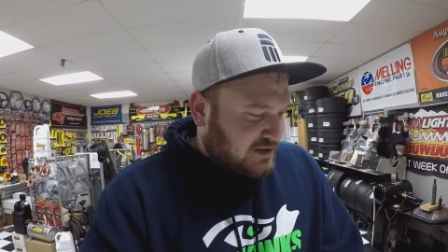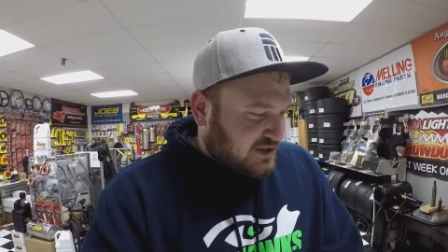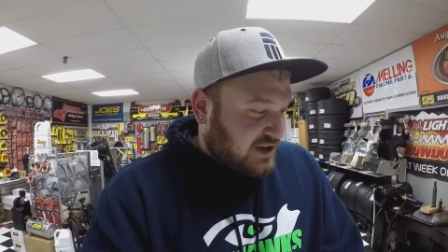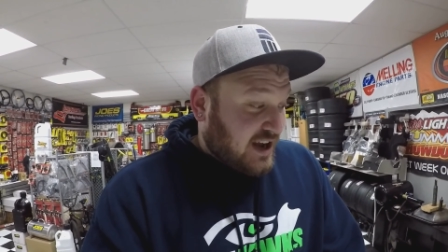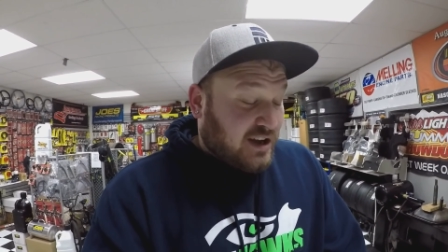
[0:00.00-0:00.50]

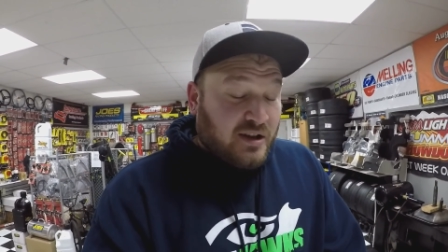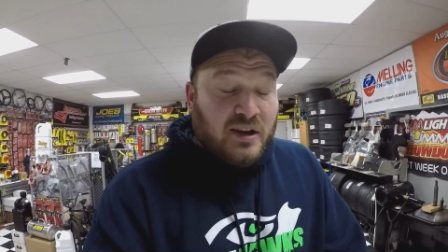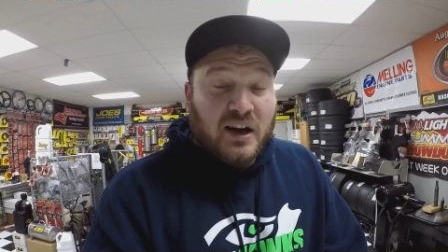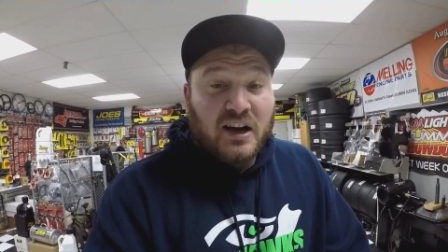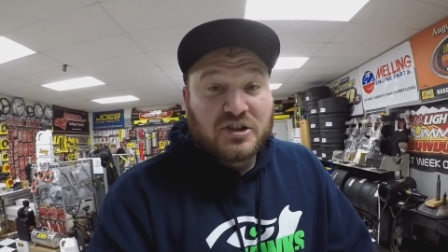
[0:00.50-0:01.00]
So yeah,
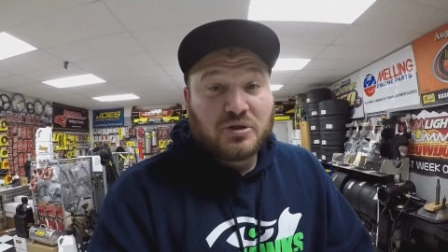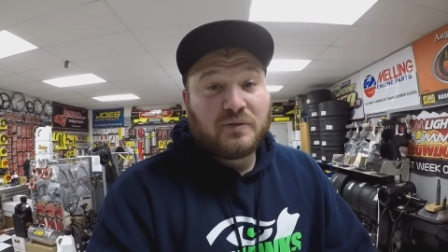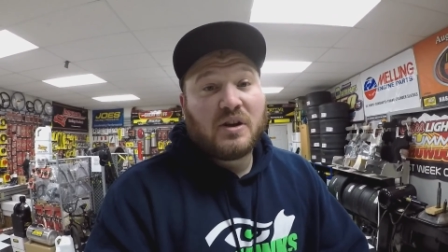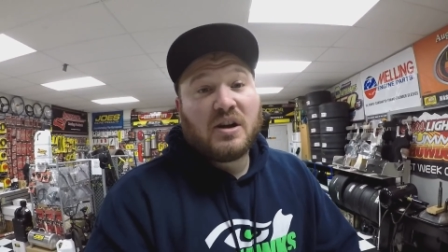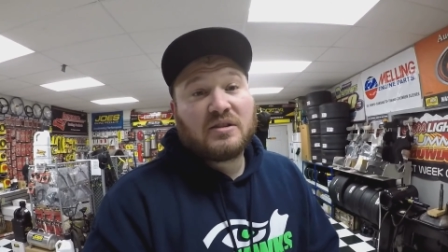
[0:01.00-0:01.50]
uh,
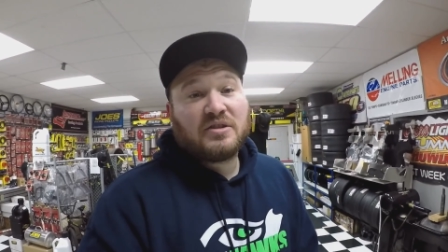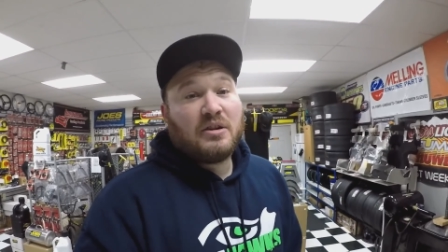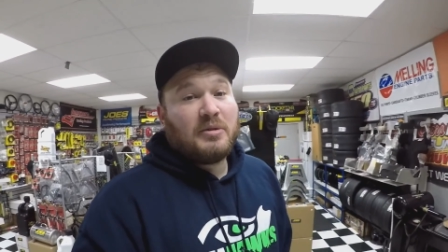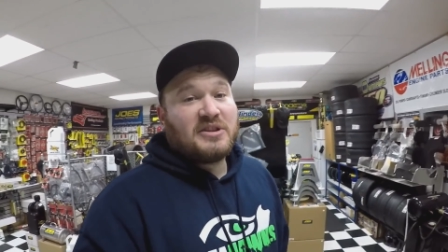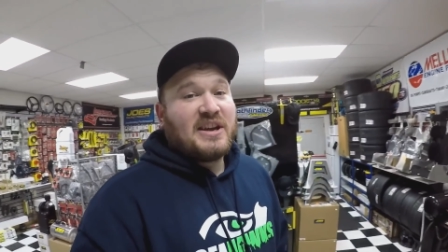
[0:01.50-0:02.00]
short vlog.
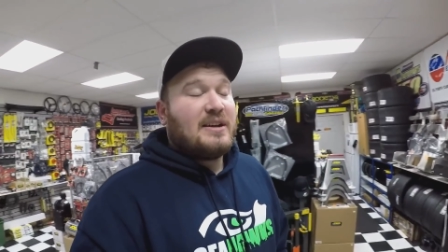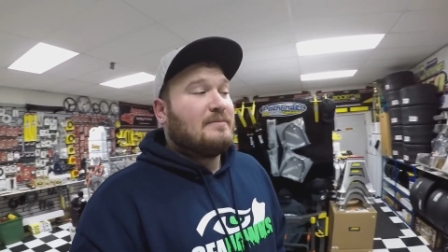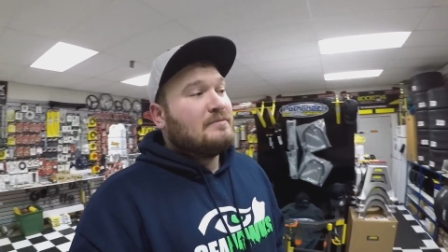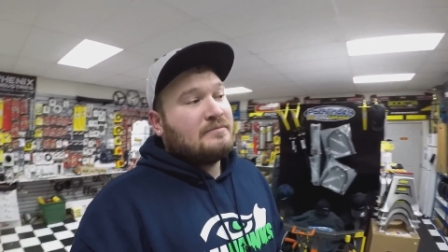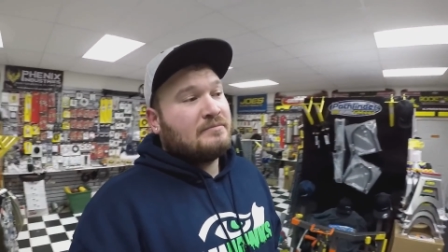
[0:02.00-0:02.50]
Sorry about
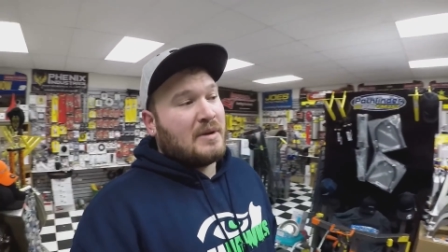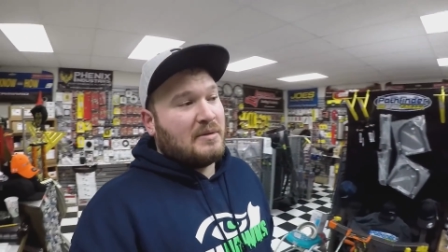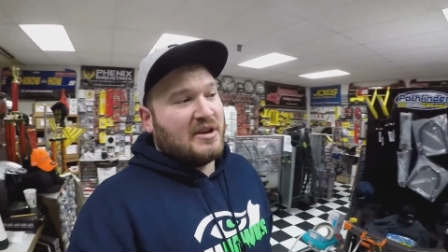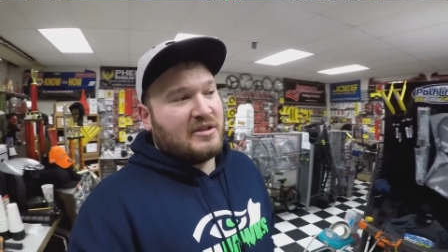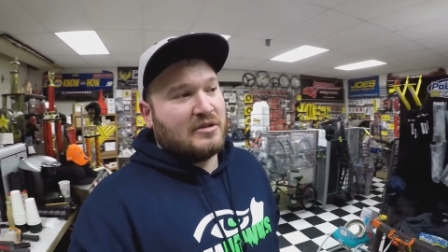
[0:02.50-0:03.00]
that.
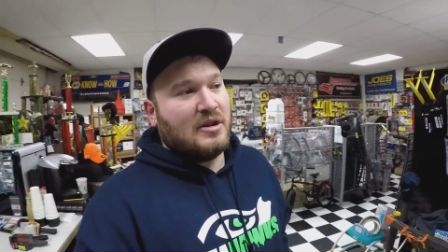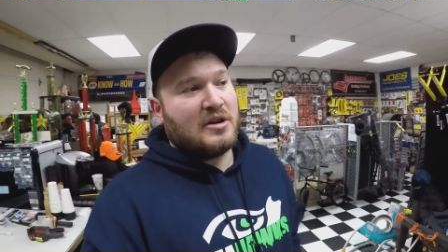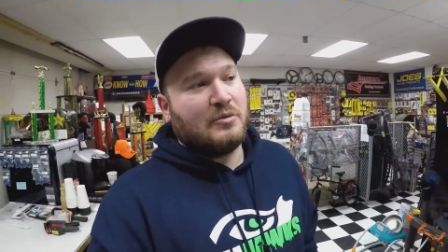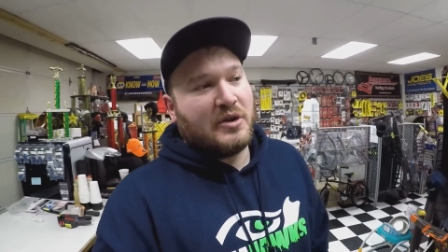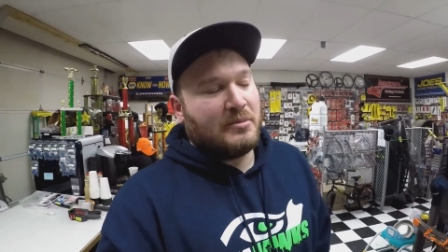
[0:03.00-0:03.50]
Maybe another
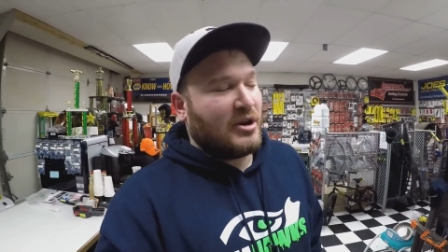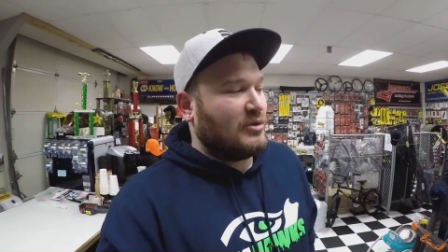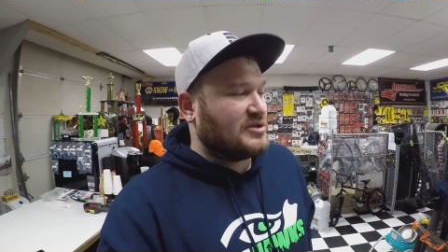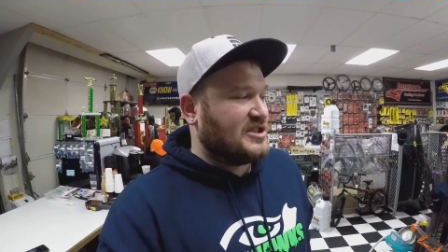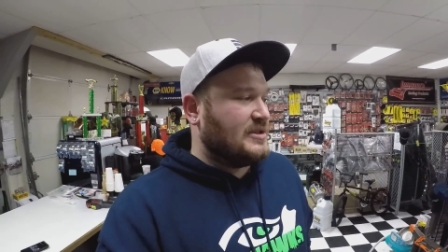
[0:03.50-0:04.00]
longer one
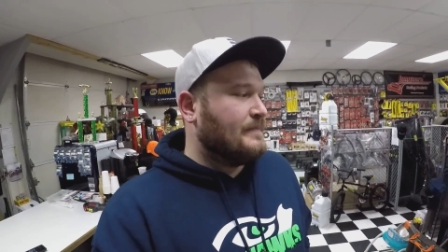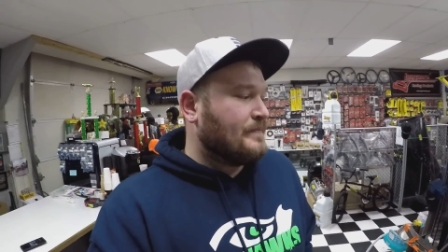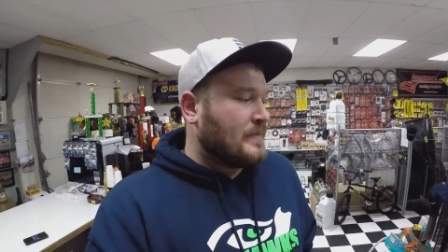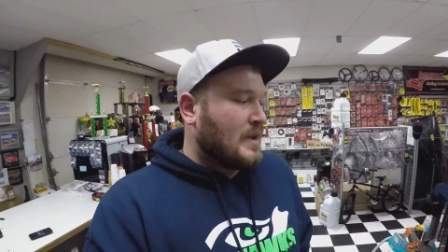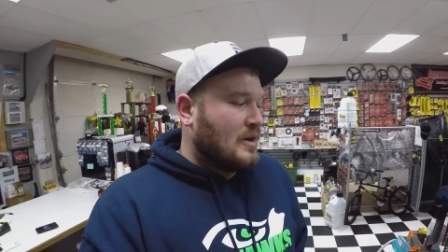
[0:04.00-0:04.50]
tomorrow. We'll see.
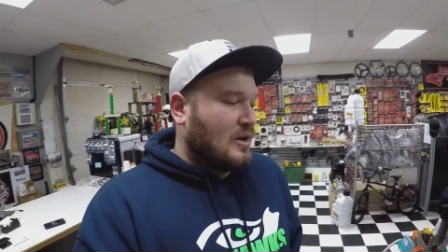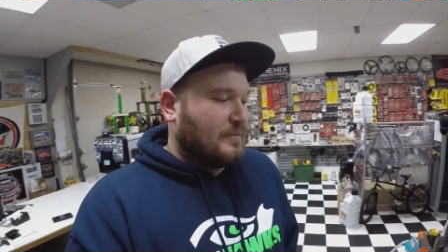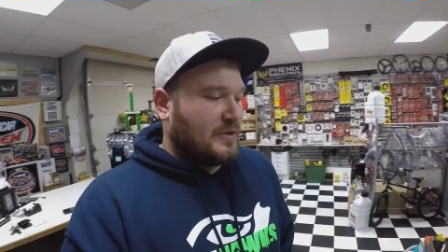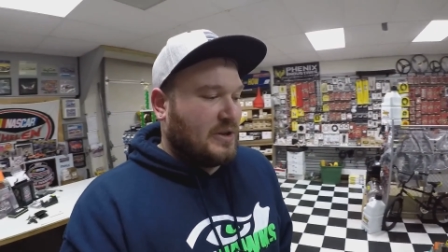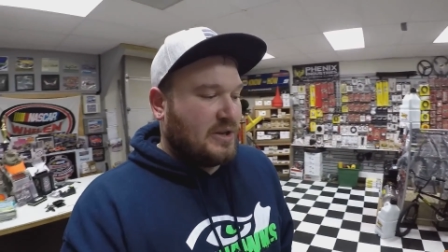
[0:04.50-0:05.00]

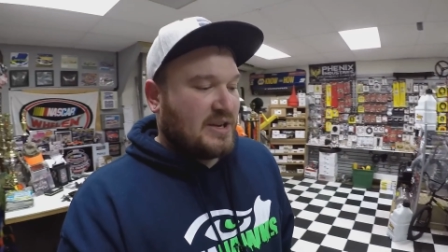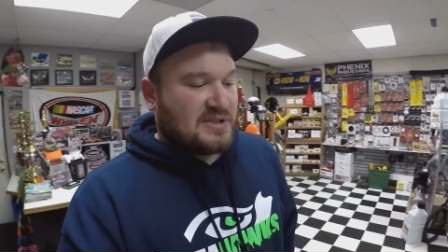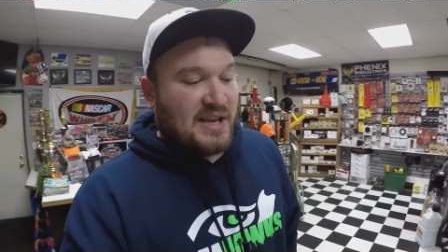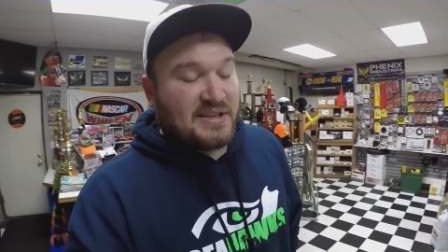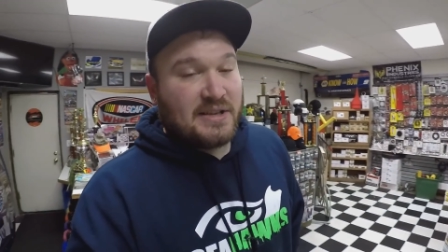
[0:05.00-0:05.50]
Hopefully you
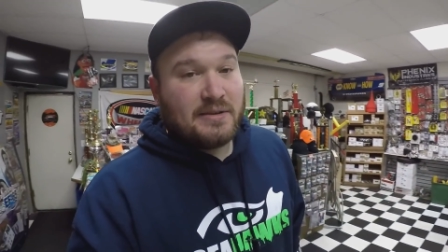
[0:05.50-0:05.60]
guys liked